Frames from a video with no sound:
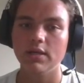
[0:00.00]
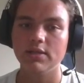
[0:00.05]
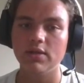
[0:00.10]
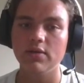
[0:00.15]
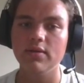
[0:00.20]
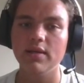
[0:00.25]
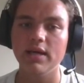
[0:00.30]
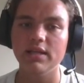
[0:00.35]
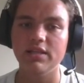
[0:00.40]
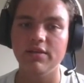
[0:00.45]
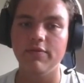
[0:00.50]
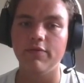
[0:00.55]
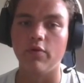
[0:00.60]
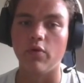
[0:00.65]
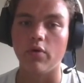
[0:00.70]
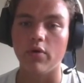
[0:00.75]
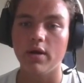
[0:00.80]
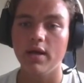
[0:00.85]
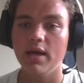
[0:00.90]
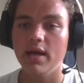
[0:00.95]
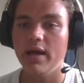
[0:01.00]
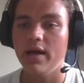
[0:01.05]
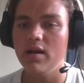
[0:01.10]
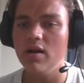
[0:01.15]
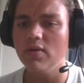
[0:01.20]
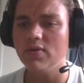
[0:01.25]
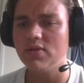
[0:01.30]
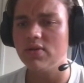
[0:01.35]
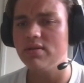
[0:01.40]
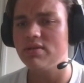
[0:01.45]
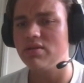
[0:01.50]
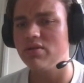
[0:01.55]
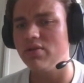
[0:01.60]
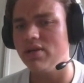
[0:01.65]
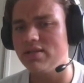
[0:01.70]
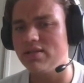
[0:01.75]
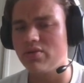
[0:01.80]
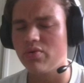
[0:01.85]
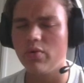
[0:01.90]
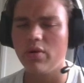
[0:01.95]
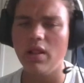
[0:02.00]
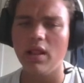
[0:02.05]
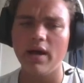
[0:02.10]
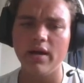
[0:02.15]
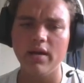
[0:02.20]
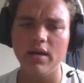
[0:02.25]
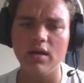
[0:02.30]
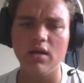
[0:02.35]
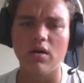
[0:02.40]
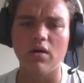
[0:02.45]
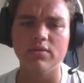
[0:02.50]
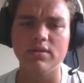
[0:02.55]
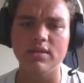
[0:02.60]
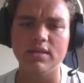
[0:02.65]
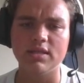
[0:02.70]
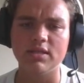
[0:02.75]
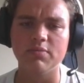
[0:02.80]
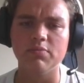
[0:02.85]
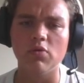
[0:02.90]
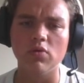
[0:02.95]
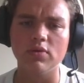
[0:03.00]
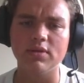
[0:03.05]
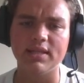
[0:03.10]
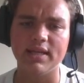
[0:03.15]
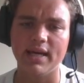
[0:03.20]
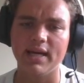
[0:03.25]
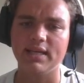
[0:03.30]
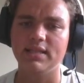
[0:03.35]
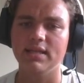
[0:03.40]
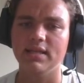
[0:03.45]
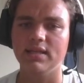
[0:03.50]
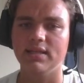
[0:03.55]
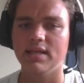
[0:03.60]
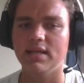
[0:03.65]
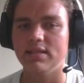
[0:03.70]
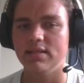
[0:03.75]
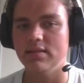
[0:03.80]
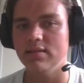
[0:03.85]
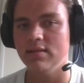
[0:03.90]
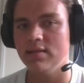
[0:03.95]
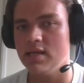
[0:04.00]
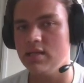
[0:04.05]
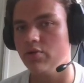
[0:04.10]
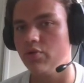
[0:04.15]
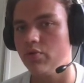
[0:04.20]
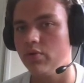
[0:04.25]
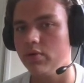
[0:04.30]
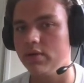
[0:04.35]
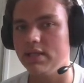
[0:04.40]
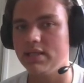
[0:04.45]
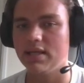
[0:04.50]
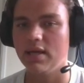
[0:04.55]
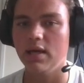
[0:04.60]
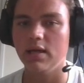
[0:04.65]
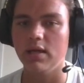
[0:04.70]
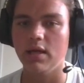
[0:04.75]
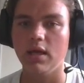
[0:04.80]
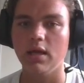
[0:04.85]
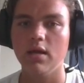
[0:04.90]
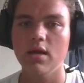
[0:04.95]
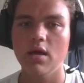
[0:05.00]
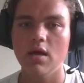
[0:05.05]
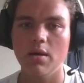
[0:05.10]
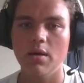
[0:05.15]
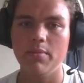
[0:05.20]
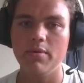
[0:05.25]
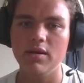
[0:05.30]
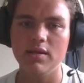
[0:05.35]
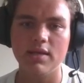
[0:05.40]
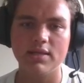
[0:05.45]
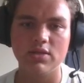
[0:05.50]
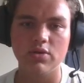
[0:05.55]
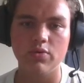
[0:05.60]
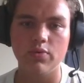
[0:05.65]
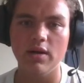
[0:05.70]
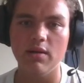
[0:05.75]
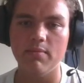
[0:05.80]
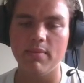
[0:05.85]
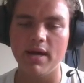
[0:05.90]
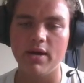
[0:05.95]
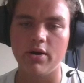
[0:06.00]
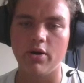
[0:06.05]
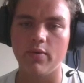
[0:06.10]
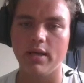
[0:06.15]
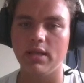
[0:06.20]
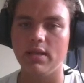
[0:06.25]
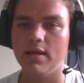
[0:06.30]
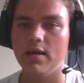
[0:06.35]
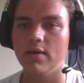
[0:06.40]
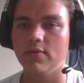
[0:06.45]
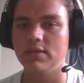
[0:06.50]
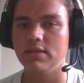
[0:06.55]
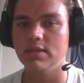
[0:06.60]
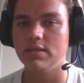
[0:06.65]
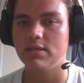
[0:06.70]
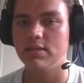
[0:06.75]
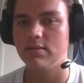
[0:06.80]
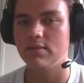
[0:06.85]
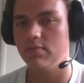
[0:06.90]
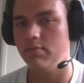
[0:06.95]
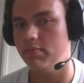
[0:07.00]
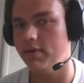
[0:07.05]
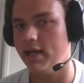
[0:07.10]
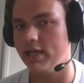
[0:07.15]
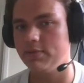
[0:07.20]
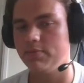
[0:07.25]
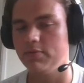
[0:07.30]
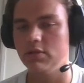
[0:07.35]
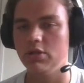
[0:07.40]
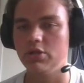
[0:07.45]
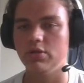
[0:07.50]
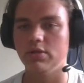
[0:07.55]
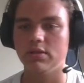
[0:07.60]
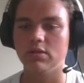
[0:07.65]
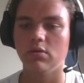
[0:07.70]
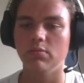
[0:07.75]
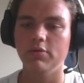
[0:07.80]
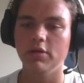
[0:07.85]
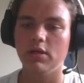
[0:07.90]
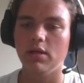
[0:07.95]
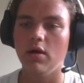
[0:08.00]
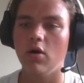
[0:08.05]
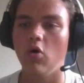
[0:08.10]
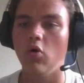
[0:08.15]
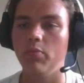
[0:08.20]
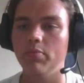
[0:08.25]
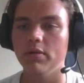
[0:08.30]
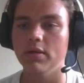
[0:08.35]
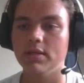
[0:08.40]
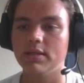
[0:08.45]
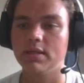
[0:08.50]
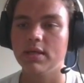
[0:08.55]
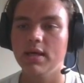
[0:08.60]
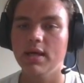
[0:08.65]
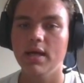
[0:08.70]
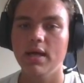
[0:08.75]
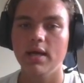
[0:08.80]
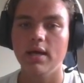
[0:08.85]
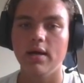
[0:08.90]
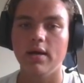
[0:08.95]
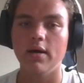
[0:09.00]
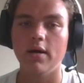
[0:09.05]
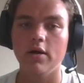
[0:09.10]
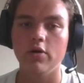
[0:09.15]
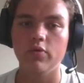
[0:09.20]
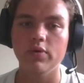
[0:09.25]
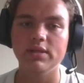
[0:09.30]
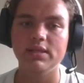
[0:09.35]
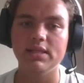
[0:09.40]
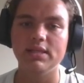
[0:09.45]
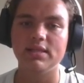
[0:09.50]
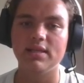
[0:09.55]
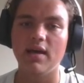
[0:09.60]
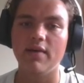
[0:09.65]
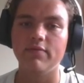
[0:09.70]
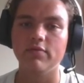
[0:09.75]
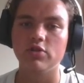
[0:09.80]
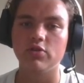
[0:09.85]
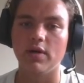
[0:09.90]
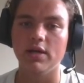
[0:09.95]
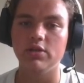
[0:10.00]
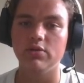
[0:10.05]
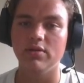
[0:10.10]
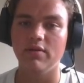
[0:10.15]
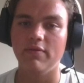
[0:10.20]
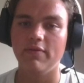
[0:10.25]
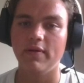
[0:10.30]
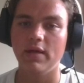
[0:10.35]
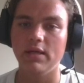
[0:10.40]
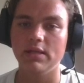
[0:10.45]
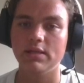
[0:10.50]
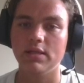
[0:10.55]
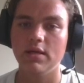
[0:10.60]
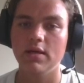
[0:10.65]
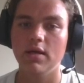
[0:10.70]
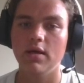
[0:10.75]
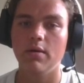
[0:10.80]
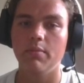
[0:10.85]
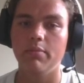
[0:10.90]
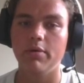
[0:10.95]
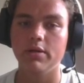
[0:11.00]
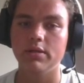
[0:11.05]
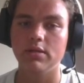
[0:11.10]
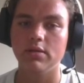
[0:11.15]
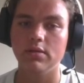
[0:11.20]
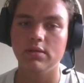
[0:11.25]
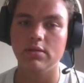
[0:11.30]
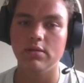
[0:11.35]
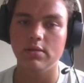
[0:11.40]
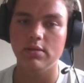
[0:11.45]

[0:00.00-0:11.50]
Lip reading: So 94. And also it's relying on this small tactic that then the rook is hanging, but it doesn't really matter right now since black's position is completely hopeless. Queen c7 trying to defend, but